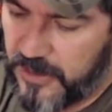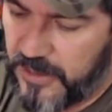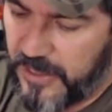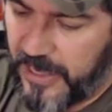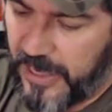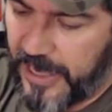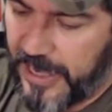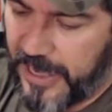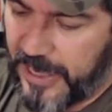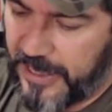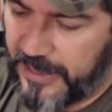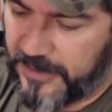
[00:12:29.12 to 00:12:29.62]

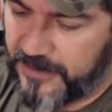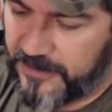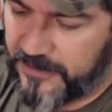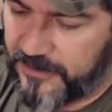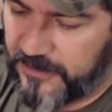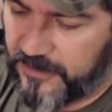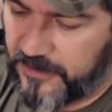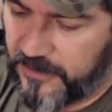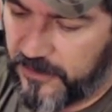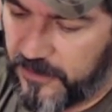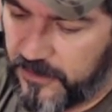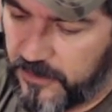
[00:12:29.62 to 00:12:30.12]
And
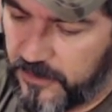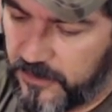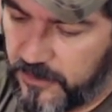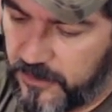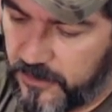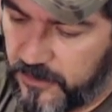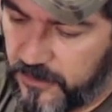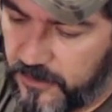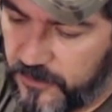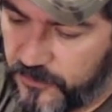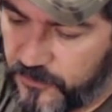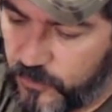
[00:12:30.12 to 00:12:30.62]

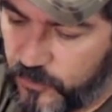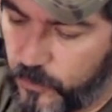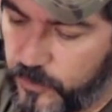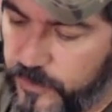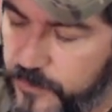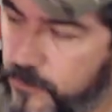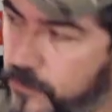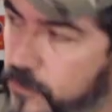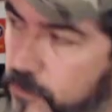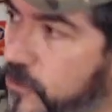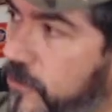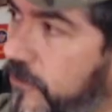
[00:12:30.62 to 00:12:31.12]
so
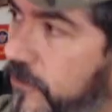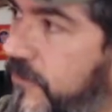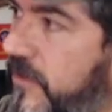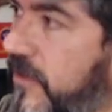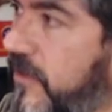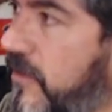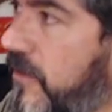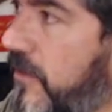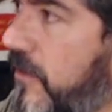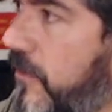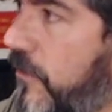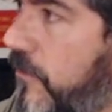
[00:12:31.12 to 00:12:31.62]
we moved
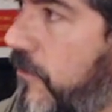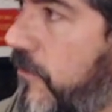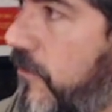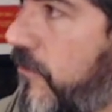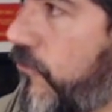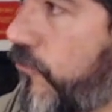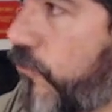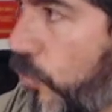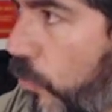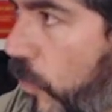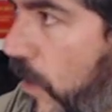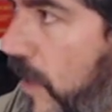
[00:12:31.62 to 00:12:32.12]
into the
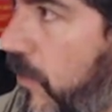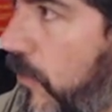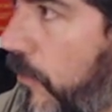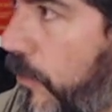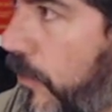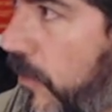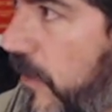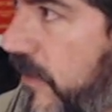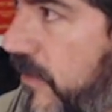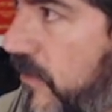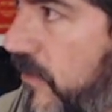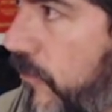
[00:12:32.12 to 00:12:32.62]
rental
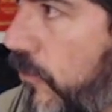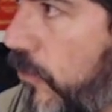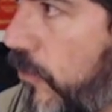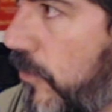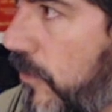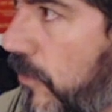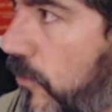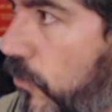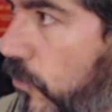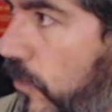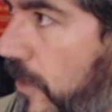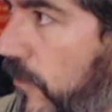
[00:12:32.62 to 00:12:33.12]
place that we were
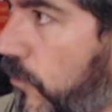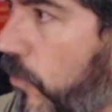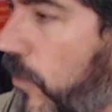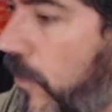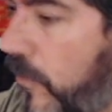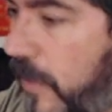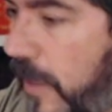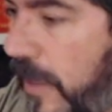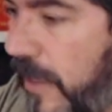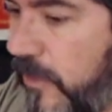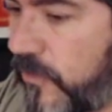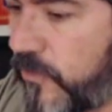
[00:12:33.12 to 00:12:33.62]
going to rent
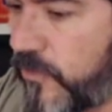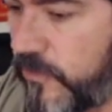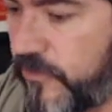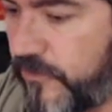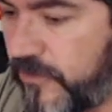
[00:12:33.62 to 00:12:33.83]
while the house was